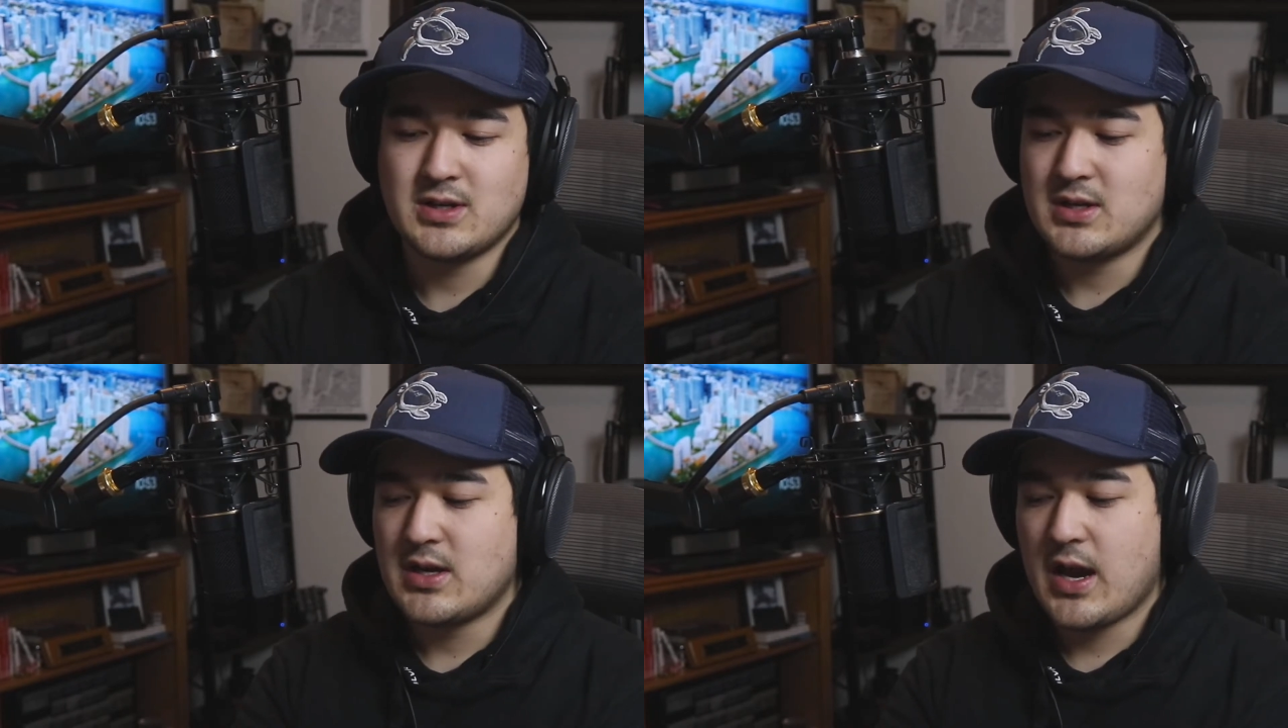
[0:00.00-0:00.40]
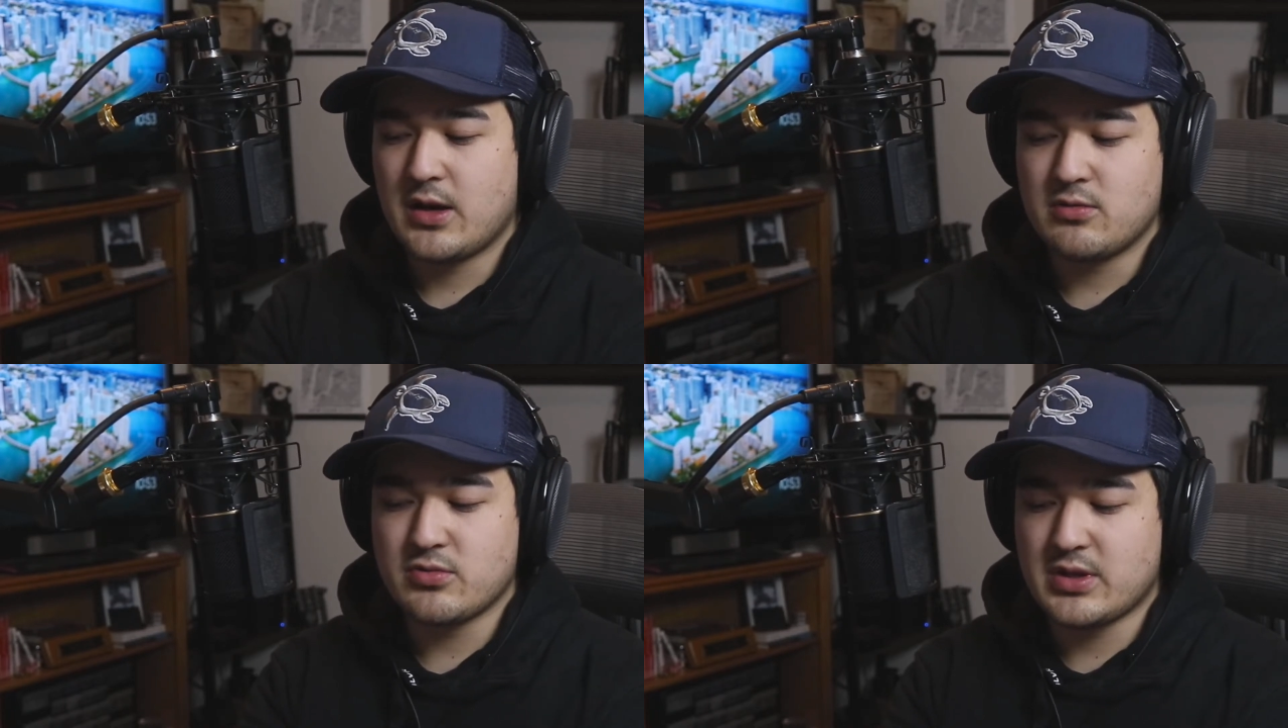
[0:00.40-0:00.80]
I
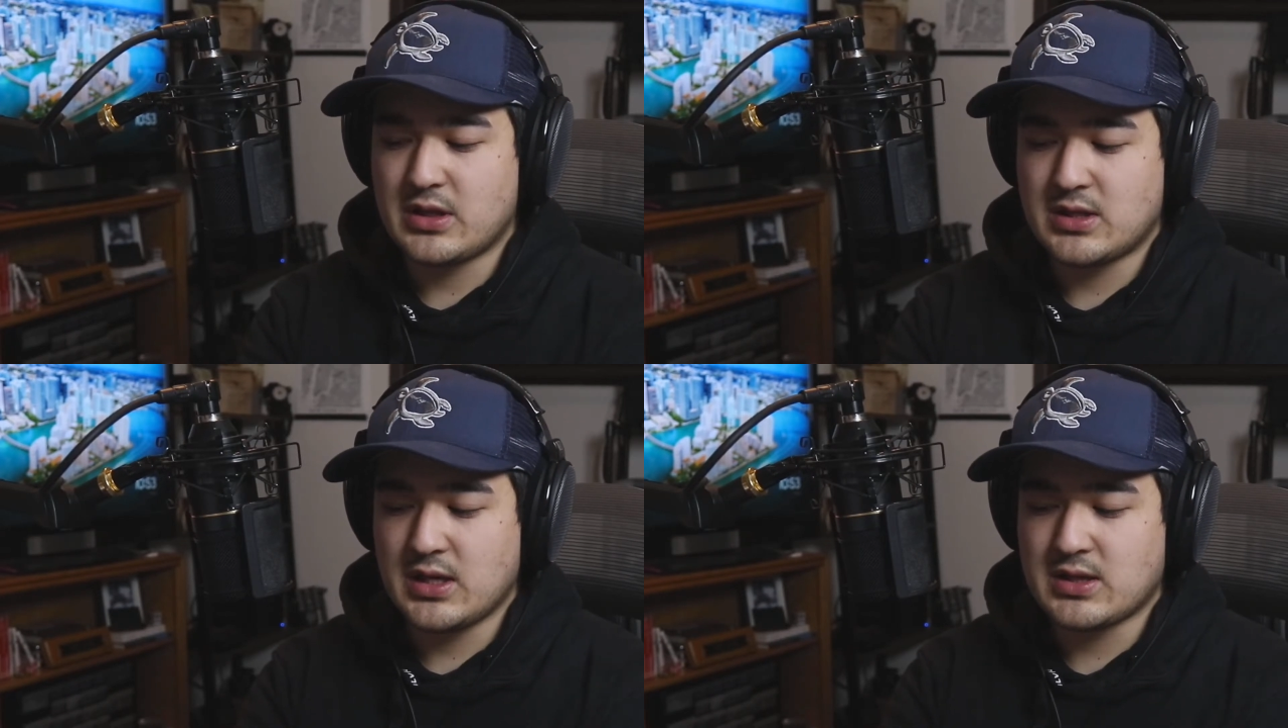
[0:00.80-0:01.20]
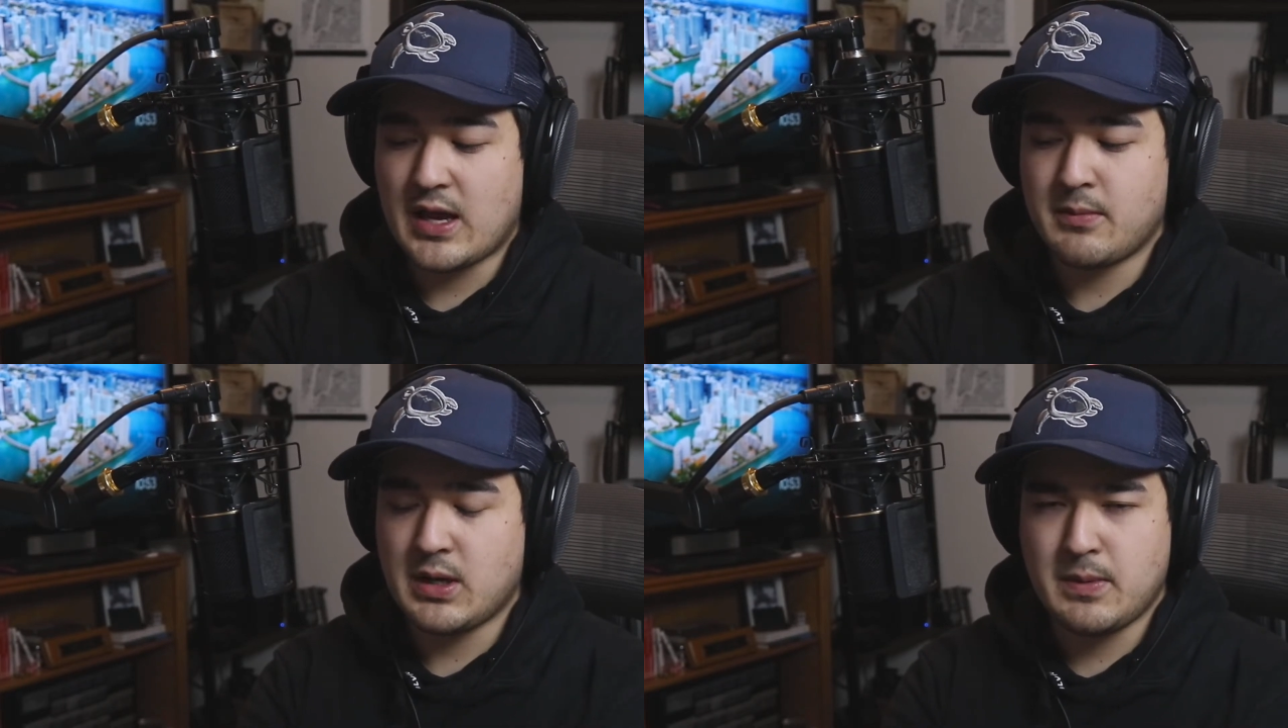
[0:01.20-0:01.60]
don't really think that
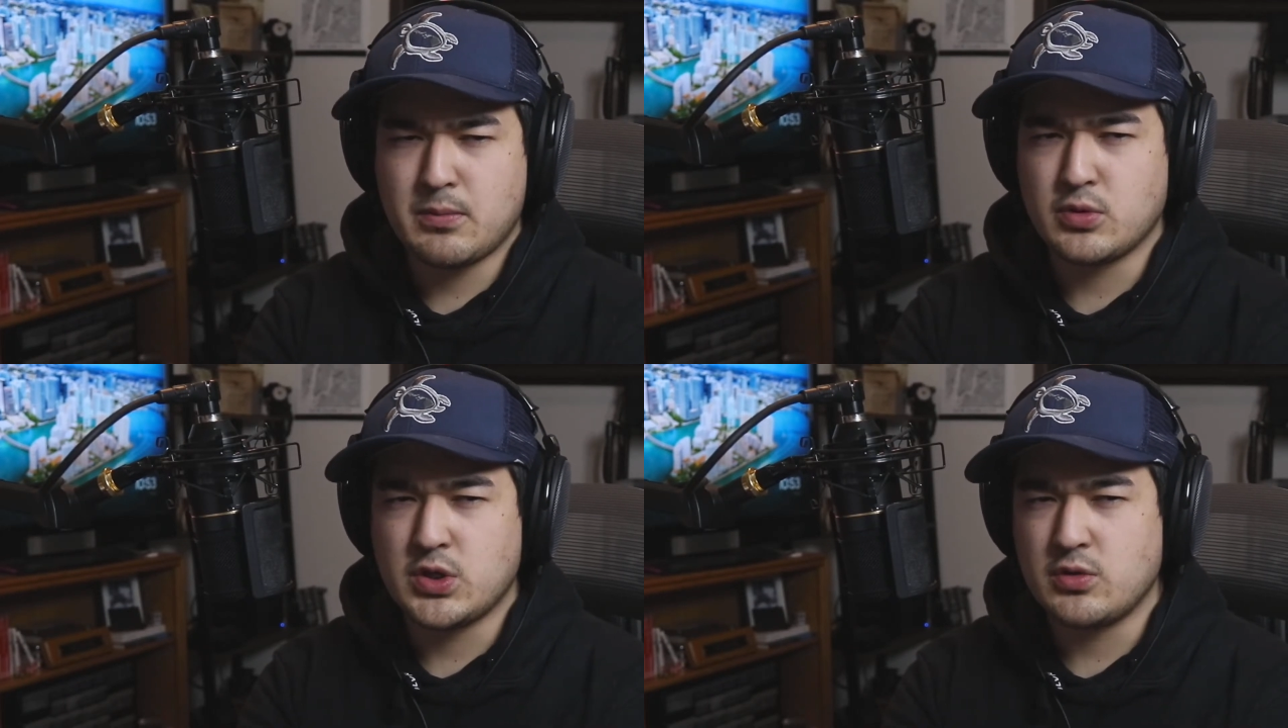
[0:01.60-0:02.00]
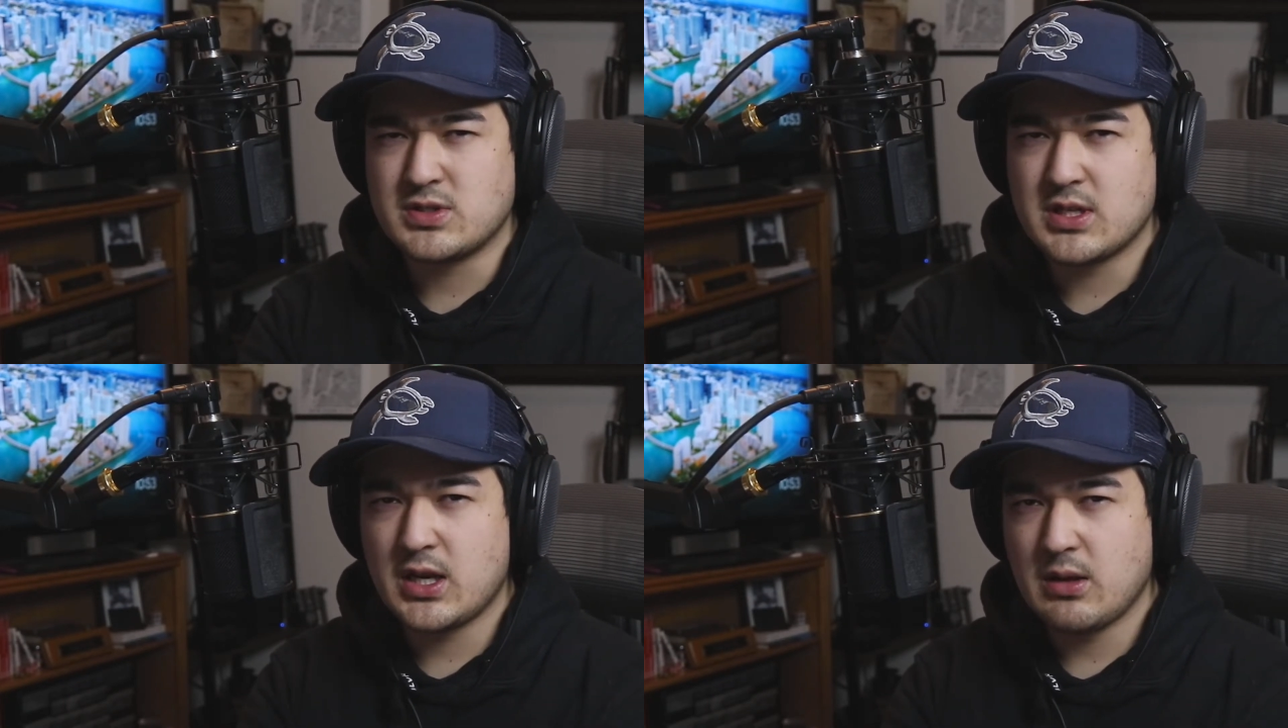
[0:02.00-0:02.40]
many people use
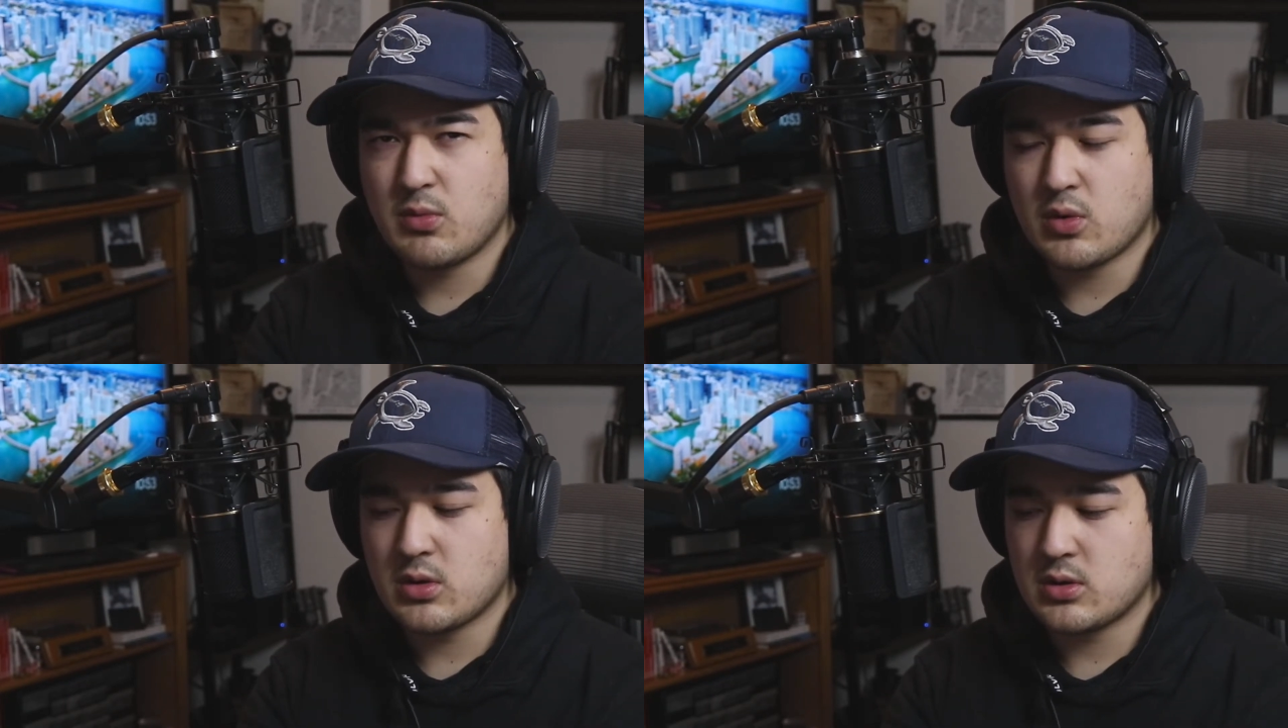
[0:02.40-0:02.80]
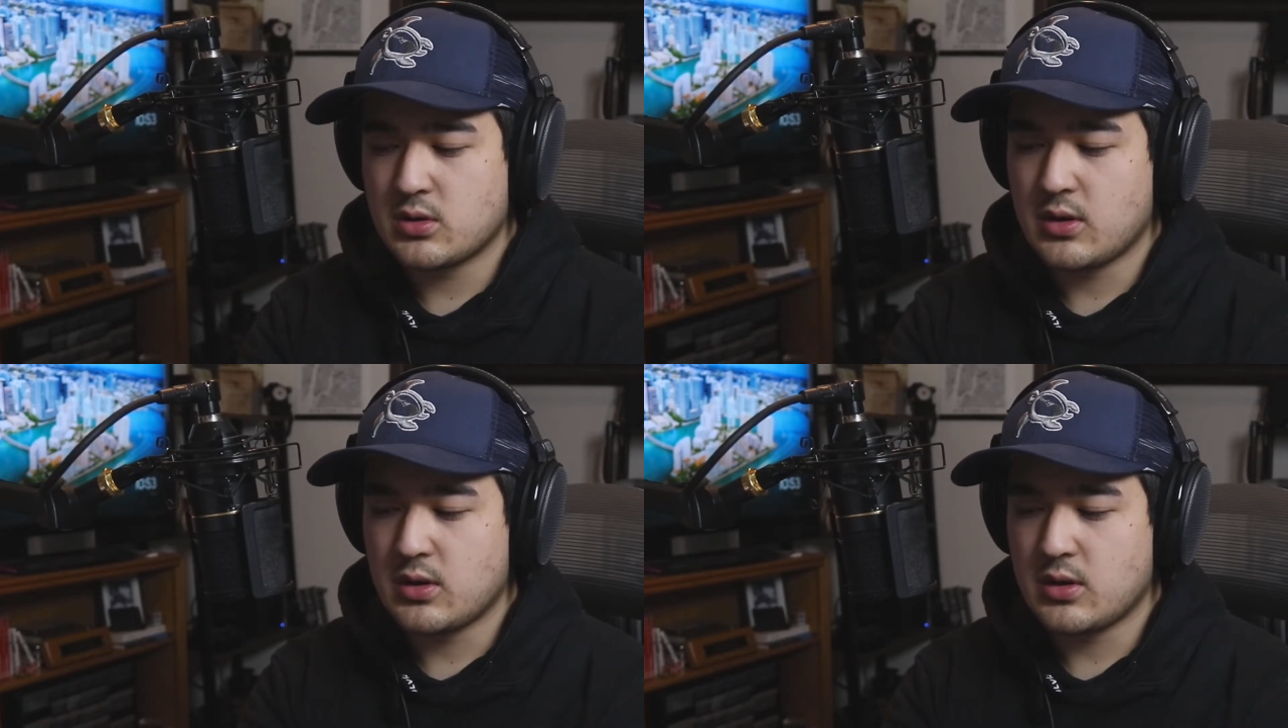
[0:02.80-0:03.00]
it anymore.